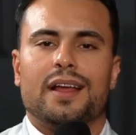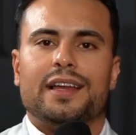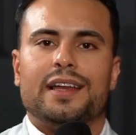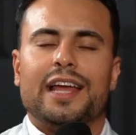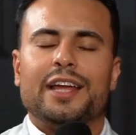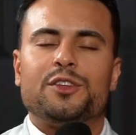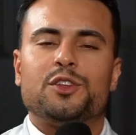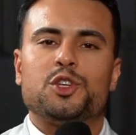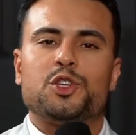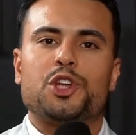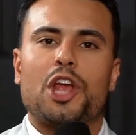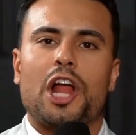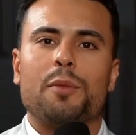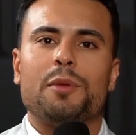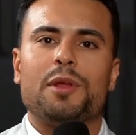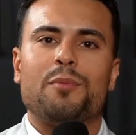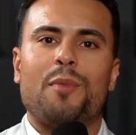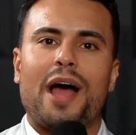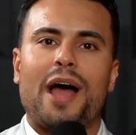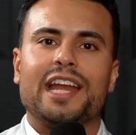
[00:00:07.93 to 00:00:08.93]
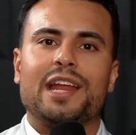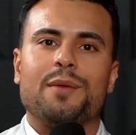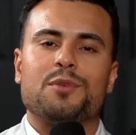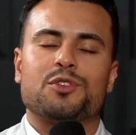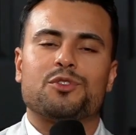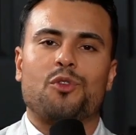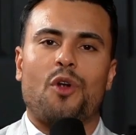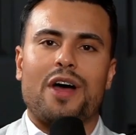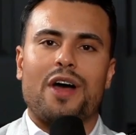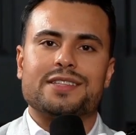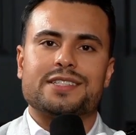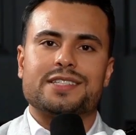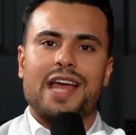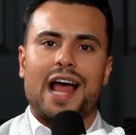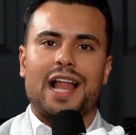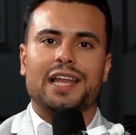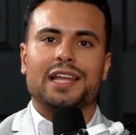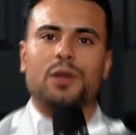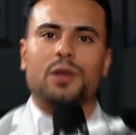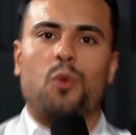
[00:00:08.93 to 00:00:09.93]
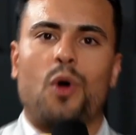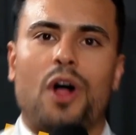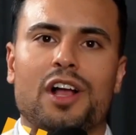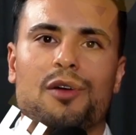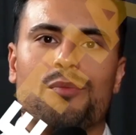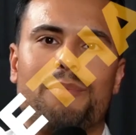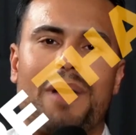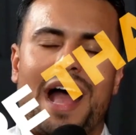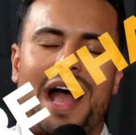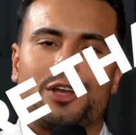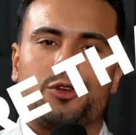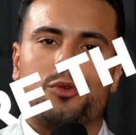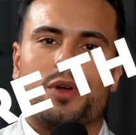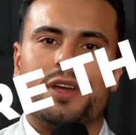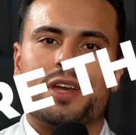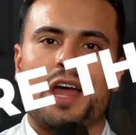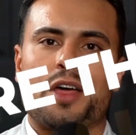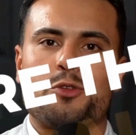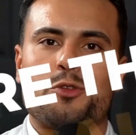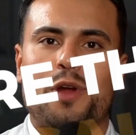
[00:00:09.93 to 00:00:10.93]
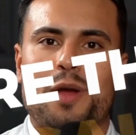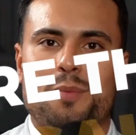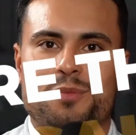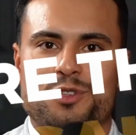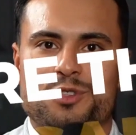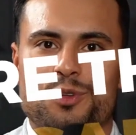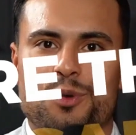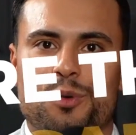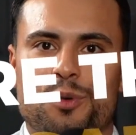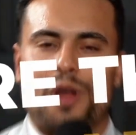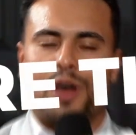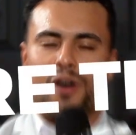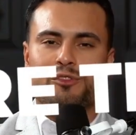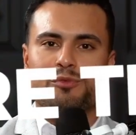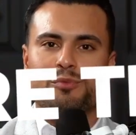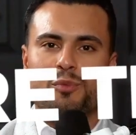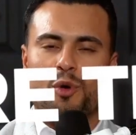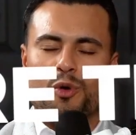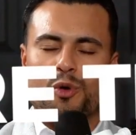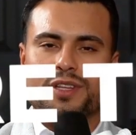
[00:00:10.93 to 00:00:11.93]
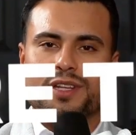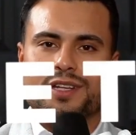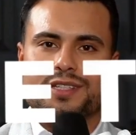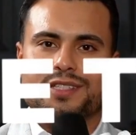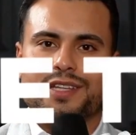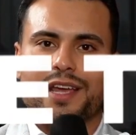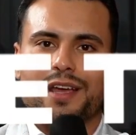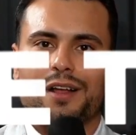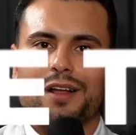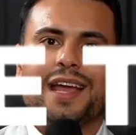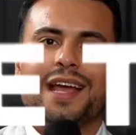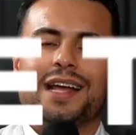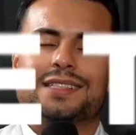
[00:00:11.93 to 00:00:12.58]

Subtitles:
Ladies and gentlemen, my name is Ron Sally. Welcome back to another episode of More Than a Sale.